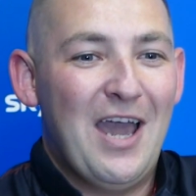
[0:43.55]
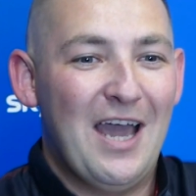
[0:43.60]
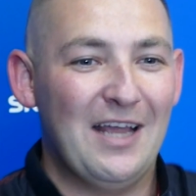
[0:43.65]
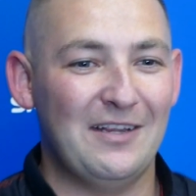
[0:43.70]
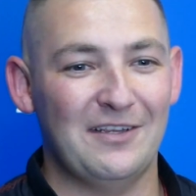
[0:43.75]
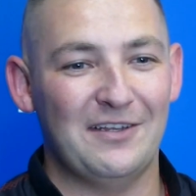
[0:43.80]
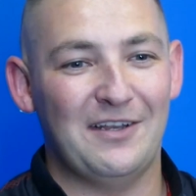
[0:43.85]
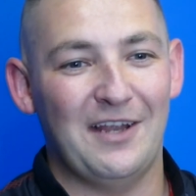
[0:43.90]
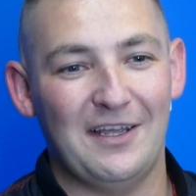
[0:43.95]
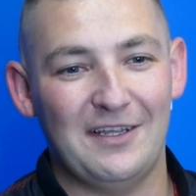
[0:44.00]

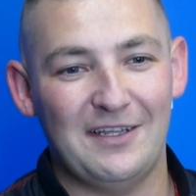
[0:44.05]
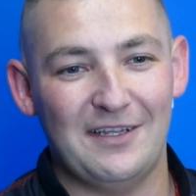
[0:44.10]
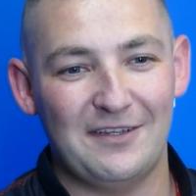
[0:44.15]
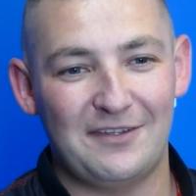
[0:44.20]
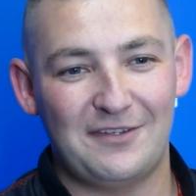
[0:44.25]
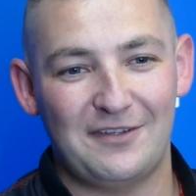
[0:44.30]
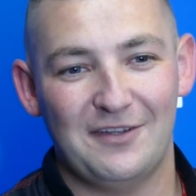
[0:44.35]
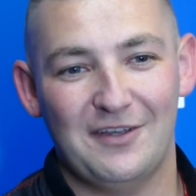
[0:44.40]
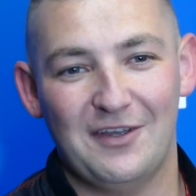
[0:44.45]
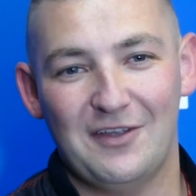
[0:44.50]
End of day,
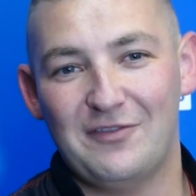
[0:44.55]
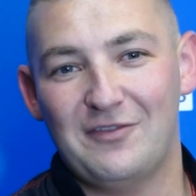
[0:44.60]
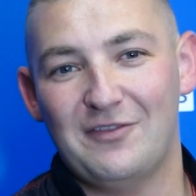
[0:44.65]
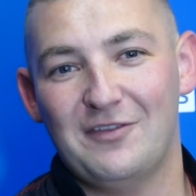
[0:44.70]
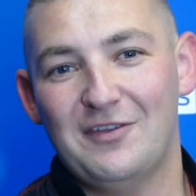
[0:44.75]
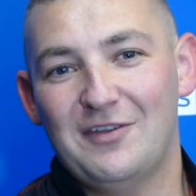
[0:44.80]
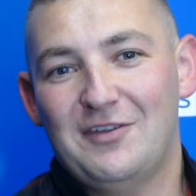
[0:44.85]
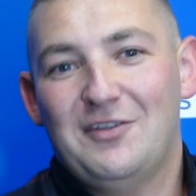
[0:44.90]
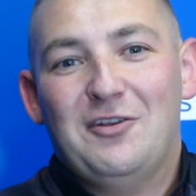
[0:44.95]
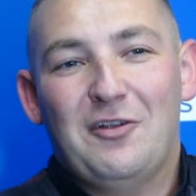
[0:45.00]
it's,
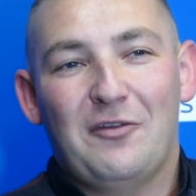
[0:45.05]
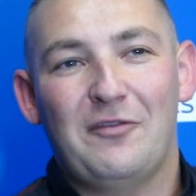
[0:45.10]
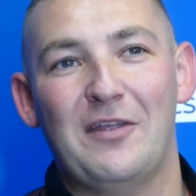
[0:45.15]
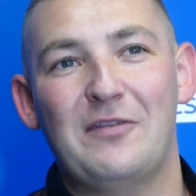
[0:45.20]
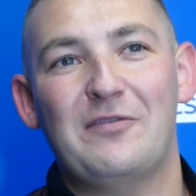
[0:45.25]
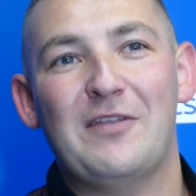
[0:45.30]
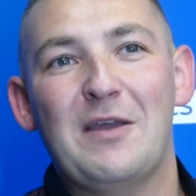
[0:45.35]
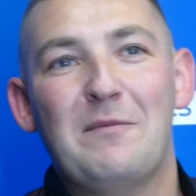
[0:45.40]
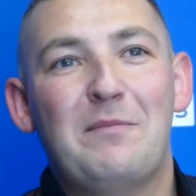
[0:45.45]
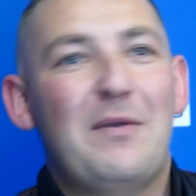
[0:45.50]
you know,
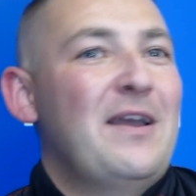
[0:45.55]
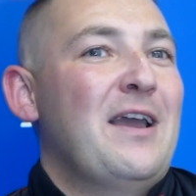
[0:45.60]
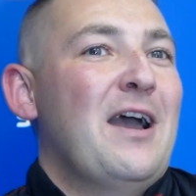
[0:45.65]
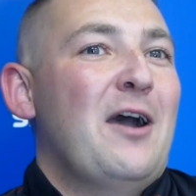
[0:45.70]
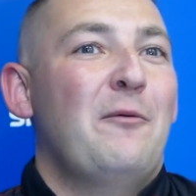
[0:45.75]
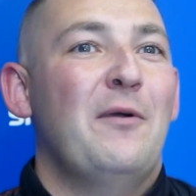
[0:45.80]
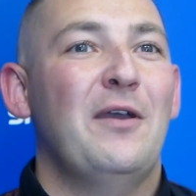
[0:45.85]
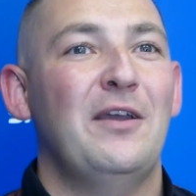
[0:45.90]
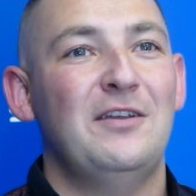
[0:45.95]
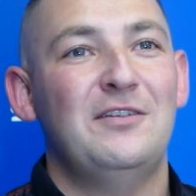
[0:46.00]
they pay
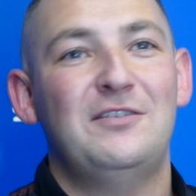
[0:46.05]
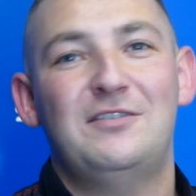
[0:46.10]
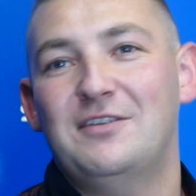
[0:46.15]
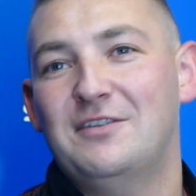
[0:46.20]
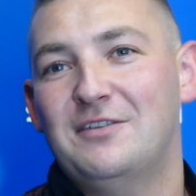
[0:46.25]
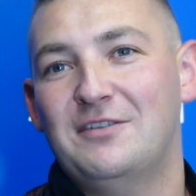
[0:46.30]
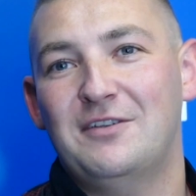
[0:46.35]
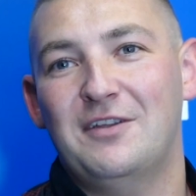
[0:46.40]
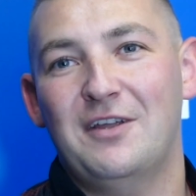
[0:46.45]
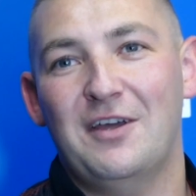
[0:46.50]
our wage,
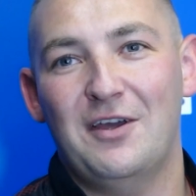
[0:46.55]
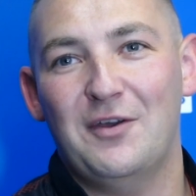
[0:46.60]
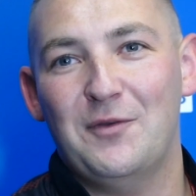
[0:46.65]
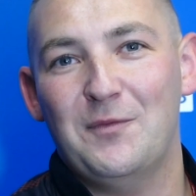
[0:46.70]
and